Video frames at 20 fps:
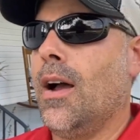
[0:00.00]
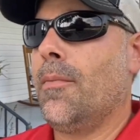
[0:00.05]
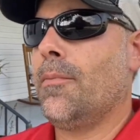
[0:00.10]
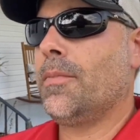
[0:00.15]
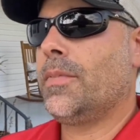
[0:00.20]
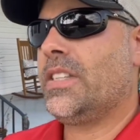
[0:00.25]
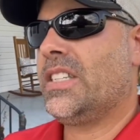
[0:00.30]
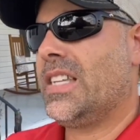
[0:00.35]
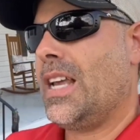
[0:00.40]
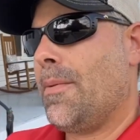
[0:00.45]

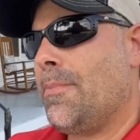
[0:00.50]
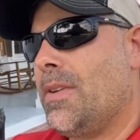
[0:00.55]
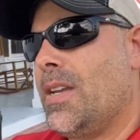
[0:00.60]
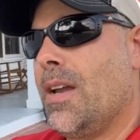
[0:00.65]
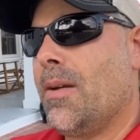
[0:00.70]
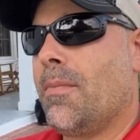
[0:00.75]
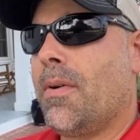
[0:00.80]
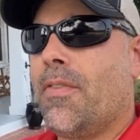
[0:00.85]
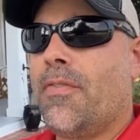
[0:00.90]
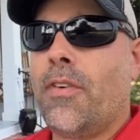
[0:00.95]

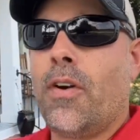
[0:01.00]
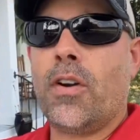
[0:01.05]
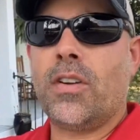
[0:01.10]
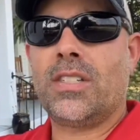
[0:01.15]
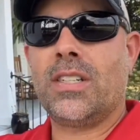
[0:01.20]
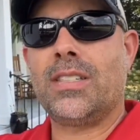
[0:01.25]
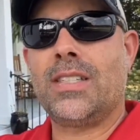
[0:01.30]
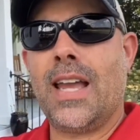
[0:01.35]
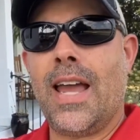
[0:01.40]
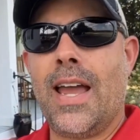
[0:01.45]
September 1st
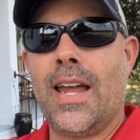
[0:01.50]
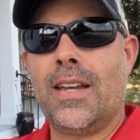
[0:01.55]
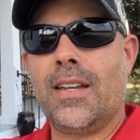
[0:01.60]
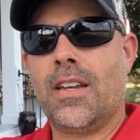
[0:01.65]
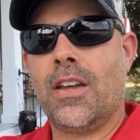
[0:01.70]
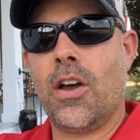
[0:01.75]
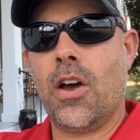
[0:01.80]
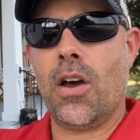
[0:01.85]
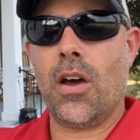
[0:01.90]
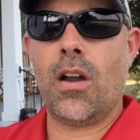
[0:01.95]
is that
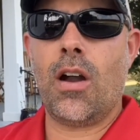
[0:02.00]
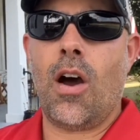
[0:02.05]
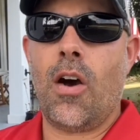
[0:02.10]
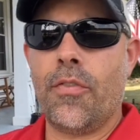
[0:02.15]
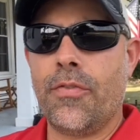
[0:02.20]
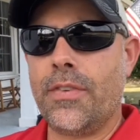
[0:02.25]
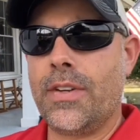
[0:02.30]
cutoff